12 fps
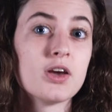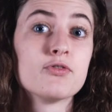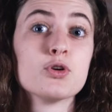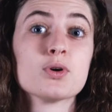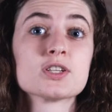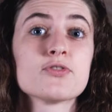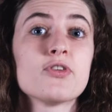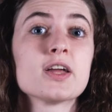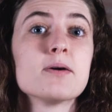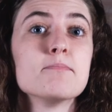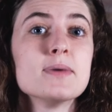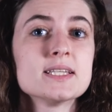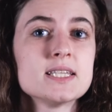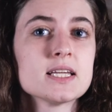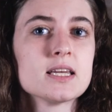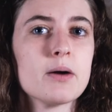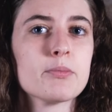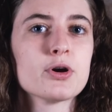If you want to find a
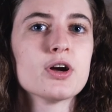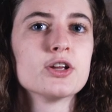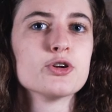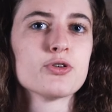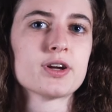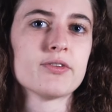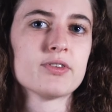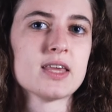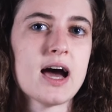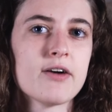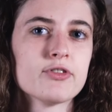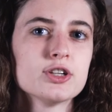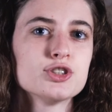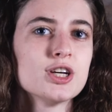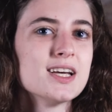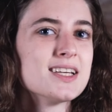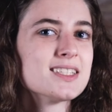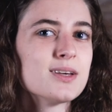missing number and you are given the average,
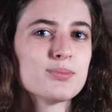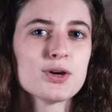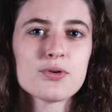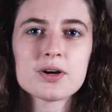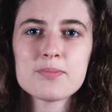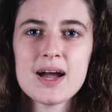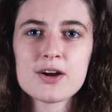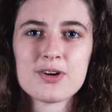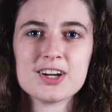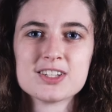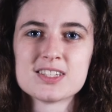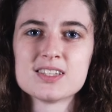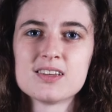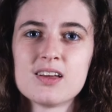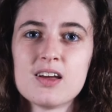simply work backwards.